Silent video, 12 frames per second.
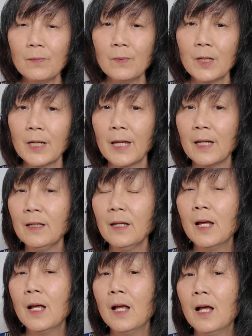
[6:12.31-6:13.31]
Okay?
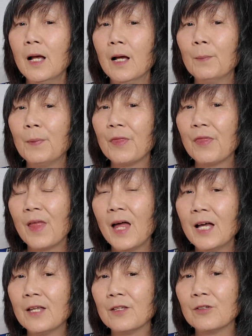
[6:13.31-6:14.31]
But
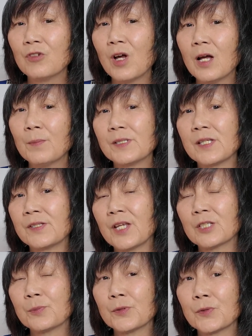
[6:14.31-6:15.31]
that job as a
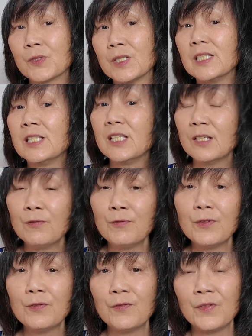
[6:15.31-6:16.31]
salesperson did
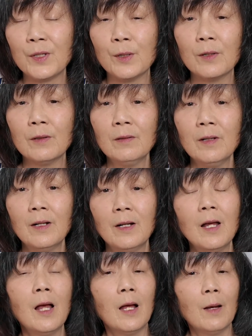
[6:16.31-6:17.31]
fulfill
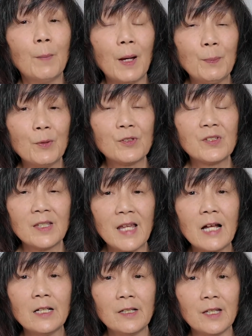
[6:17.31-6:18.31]
my
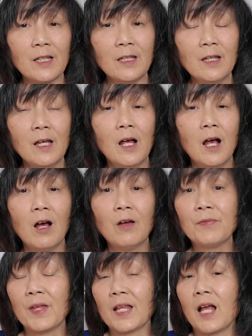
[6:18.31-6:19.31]
personality,
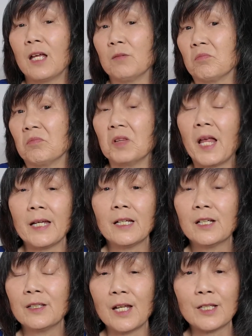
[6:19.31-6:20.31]
that I like
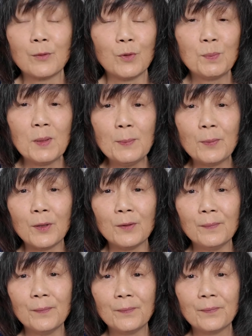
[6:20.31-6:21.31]
connecting with
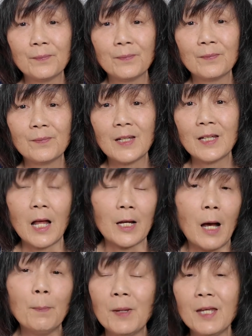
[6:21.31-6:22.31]
people. And I
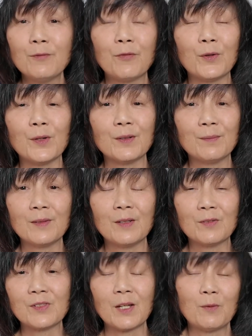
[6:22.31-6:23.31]
got paid for it. It
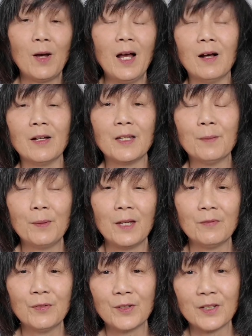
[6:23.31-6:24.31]
was like, wow, I get
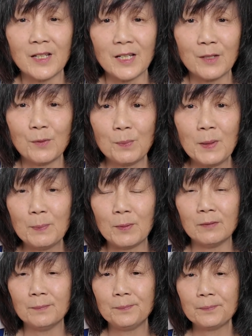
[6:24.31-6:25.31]
paid for connecting with people.